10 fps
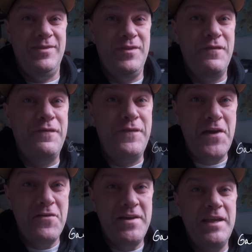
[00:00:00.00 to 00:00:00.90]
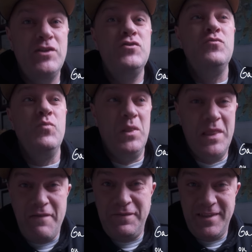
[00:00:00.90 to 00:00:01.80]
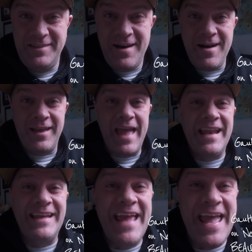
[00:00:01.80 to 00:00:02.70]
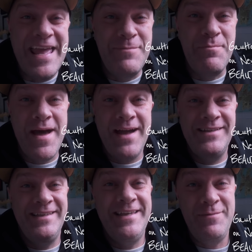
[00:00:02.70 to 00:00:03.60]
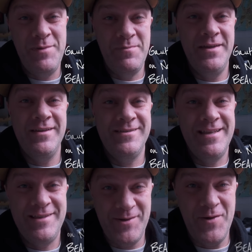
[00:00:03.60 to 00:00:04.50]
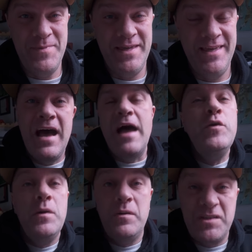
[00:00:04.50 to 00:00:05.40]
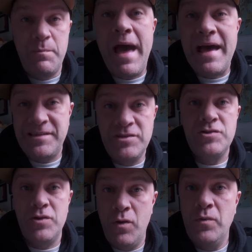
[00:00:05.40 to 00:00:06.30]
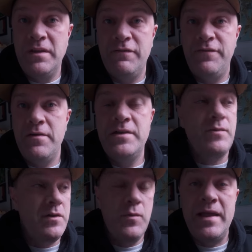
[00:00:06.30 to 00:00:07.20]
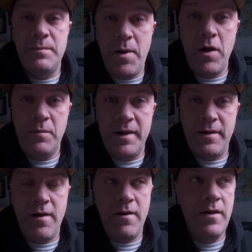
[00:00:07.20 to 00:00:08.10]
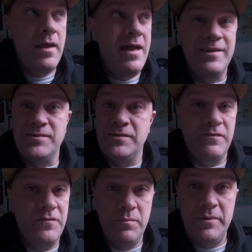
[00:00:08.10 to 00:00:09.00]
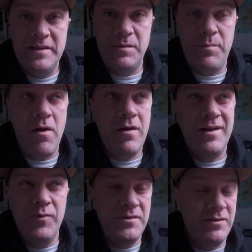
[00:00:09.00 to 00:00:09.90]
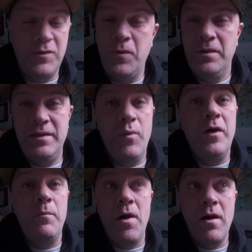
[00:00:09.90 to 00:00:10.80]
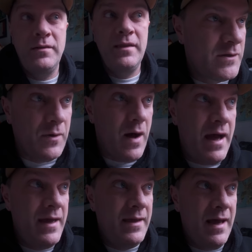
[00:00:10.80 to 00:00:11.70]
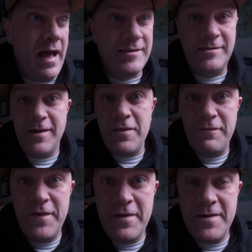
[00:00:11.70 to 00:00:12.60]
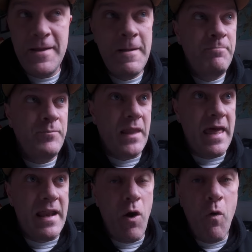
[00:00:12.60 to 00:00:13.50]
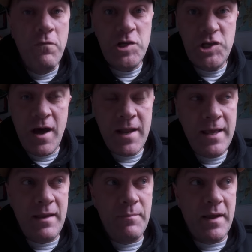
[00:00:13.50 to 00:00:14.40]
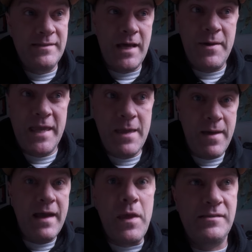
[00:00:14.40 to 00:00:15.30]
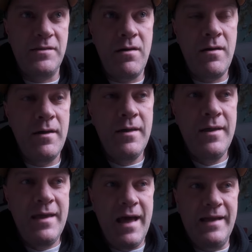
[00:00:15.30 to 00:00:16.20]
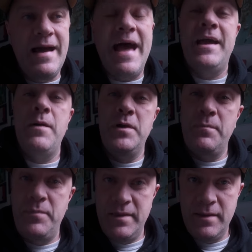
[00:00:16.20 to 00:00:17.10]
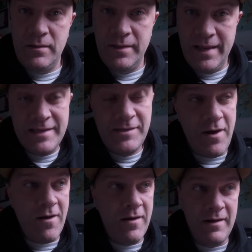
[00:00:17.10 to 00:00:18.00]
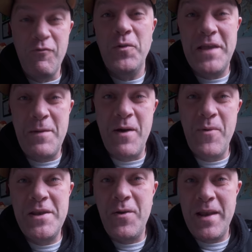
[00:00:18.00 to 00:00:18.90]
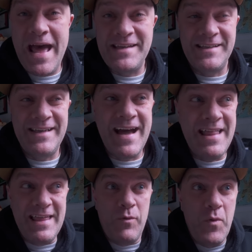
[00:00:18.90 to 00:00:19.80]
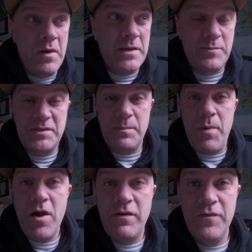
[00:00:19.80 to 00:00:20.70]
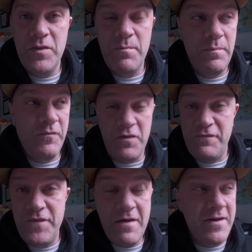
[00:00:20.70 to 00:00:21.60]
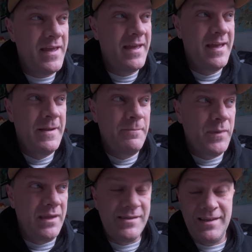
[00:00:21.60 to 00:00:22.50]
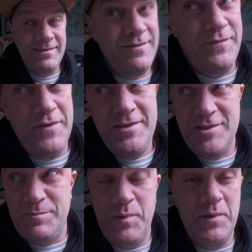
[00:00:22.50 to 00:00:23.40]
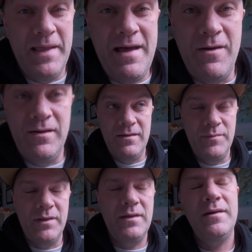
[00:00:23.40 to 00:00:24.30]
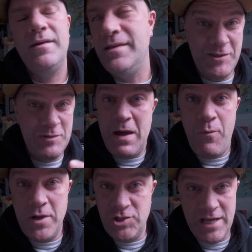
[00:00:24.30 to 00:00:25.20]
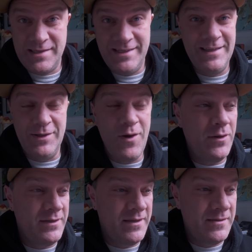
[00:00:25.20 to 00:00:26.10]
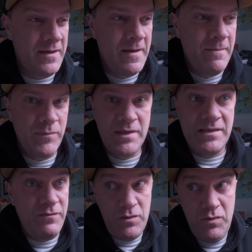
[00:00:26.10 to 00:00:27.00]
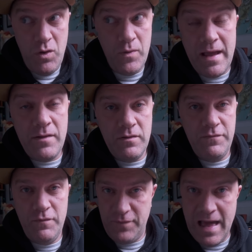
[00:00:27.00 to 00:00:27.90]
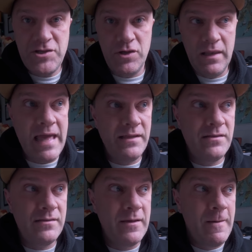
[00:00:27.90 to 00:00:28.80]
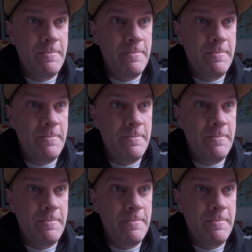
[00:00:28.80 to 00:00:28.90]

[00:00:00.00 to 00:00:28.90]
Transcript: The ferry left the dock and came back to get me because they saw me. I knew it was a passenger-only ferry, so I knew I had to park my car, and I was looking for the place to park. It wasn't totally well marked. So I, I saw the ferry, and I overshot it, and by the time I came back, I saw a guy coming up the hill in his car. I rolled down my window, and I asked the guy, like, where am I supposed to park for the, for the ferry? And he said, the ferry just pulled out. I'm like, oh, this is my one chance to get to Gaultois. He said, if you go down there, if you flash your lights,